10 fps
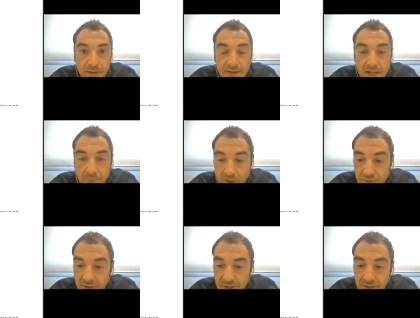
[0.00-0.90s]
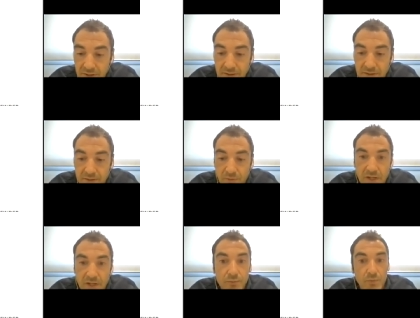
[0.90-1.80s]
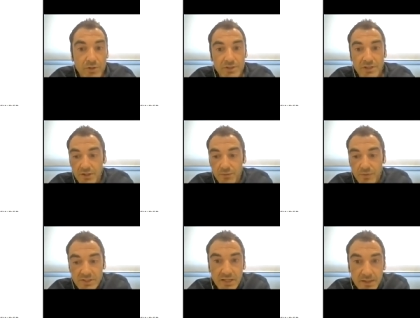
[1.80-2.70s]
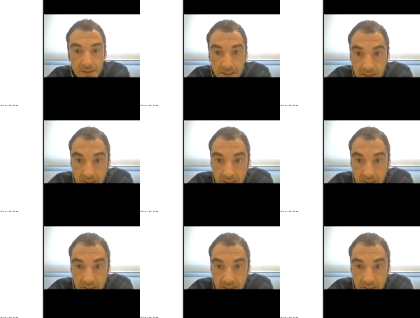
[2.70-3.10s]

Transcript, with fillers: in the laboratory uh, where I was in the USA,